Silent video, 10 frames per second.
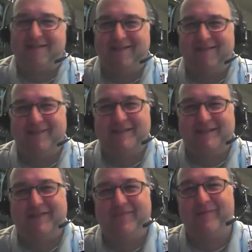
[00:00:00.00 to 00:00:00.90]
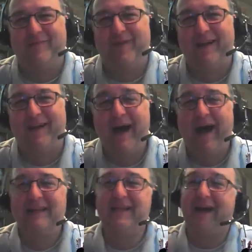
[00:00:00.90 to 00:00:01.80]
We'll see if I'm right. I
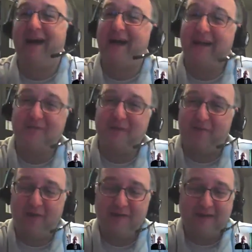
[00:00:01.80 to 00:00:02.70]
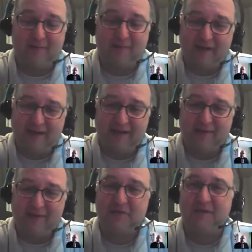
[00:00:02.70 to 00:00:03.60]
did it. I do have one data point. I did it
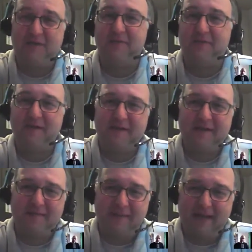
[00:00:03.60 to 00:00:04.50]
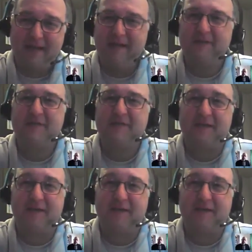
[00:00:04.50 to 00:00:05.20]
with Shenmue many years ago.